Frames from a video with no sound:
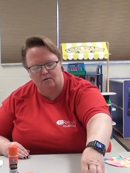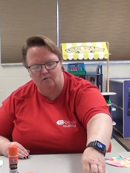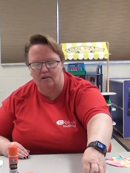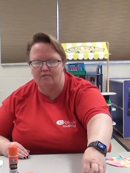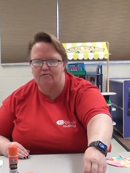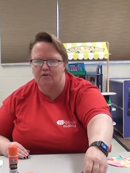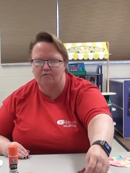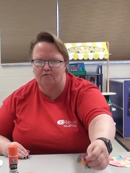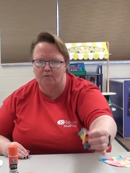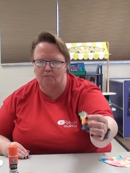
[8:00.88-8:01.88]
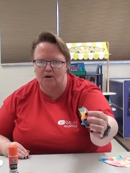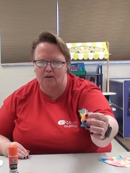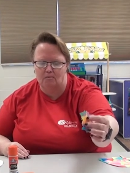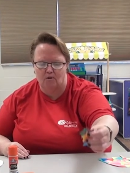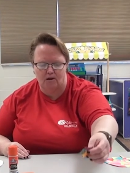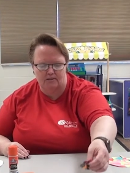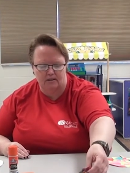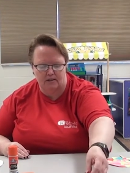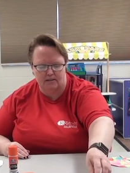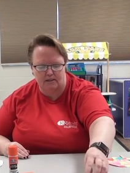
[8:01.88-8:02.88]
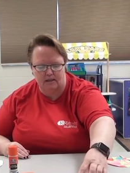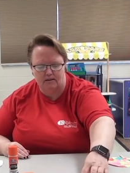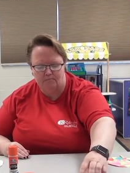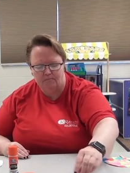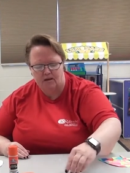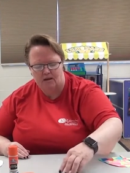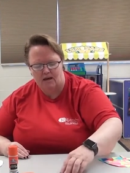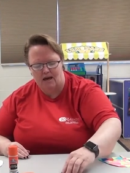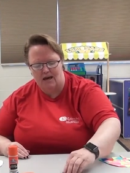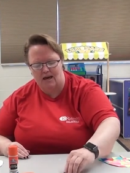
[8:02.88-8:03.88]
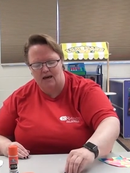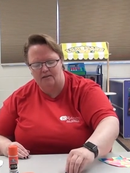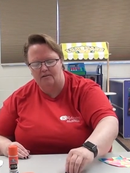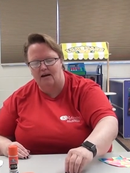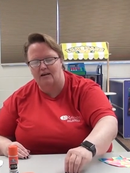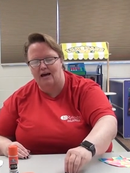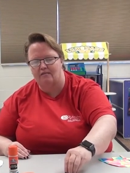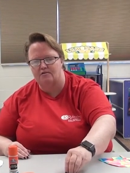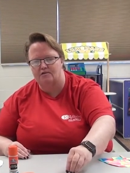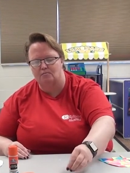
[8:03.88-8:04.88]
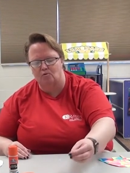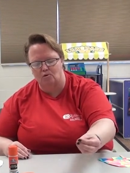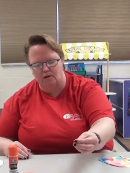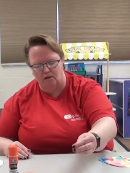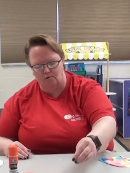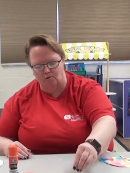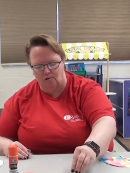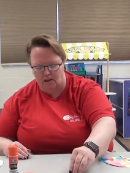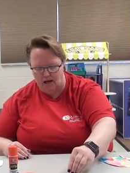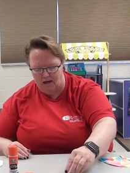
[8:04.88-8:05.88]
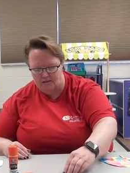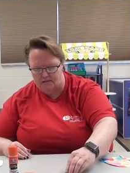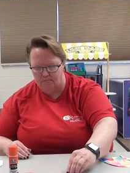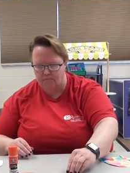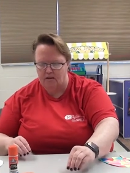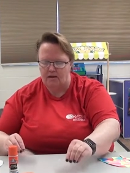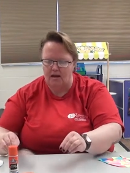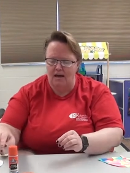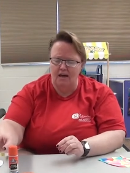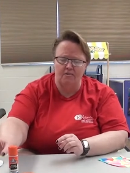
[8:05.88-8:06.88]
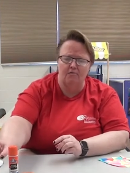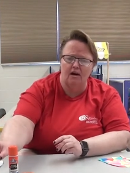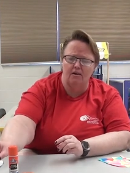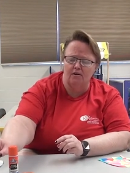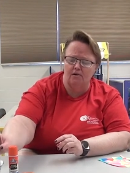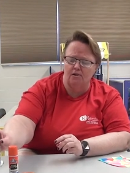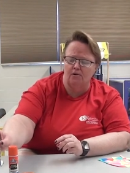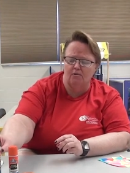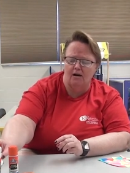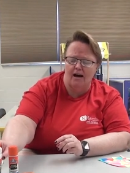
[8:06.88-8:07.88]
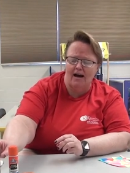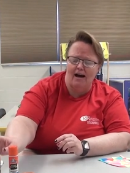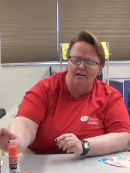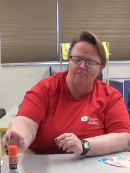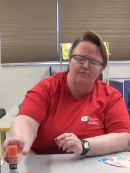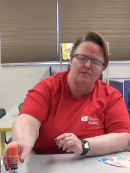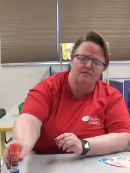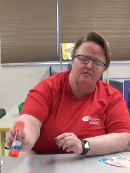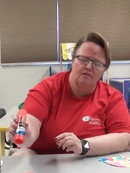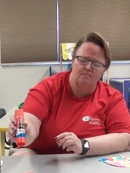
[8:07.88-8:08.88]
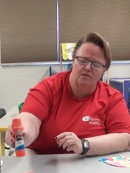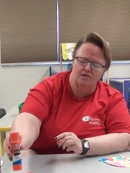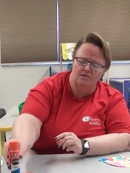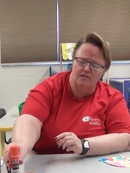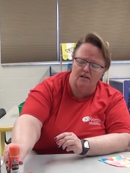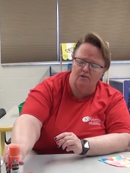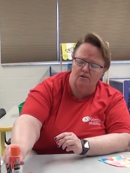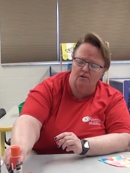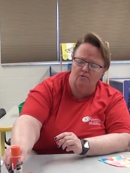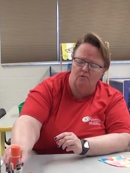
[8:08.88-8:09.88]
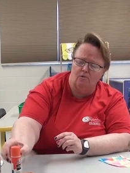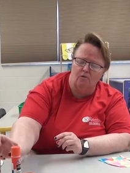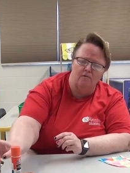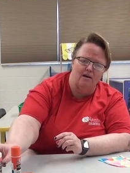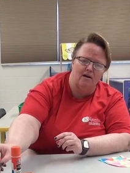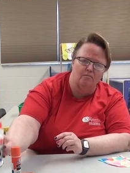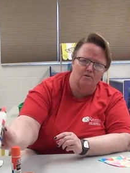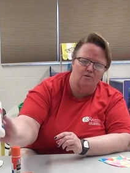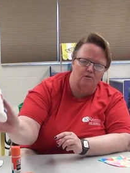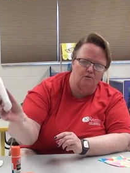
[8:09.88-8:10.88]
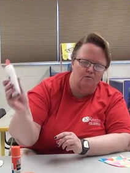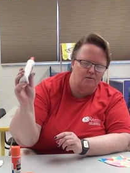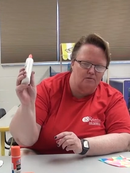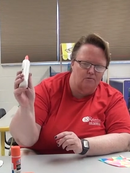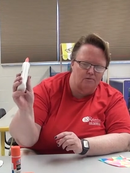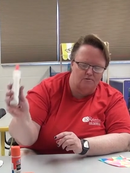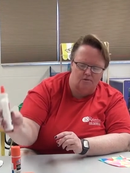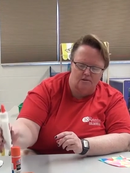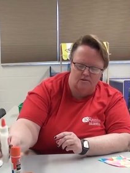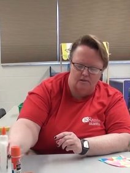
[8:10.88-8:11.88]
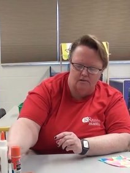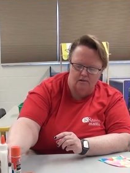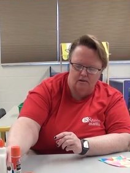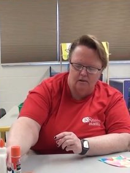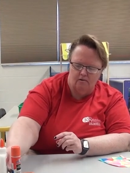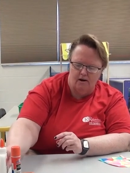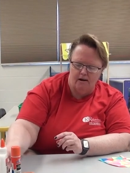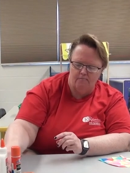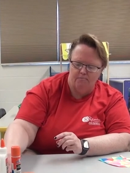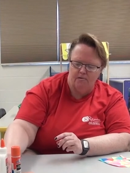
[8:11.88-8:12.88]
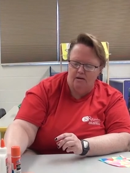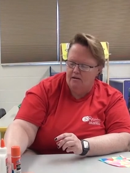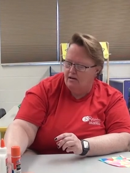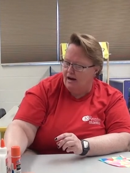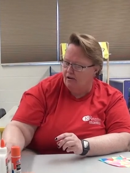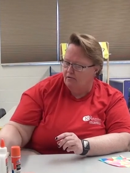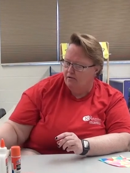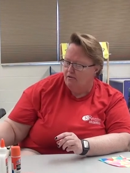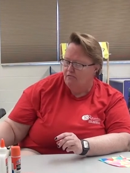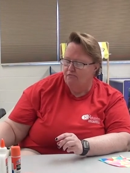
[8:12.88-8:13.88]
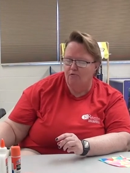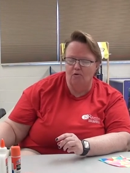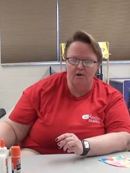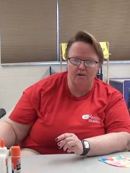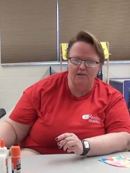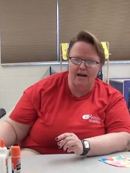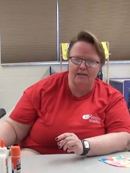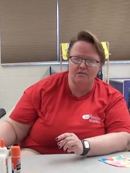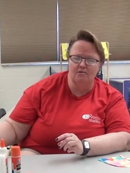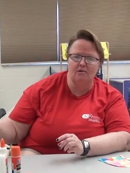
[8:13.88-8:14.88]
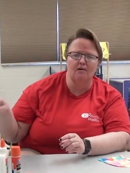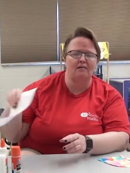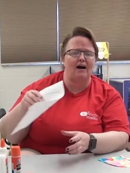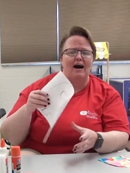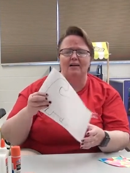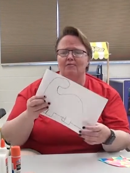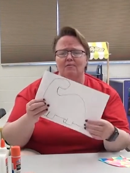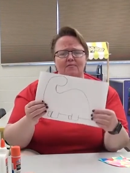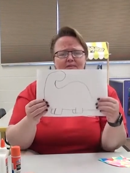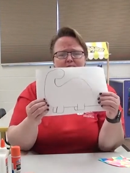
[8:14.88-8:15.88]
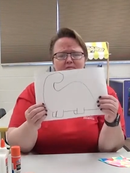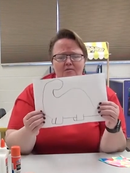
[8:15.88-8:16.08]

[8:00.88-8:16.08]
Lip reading: that were left over from another project I did. And I gathered some googly eyes. And you've got your glue. I have some just stick glue, or the Elmer's glue is always trusty, right? Now, for your dinosaur, I don't know what this one's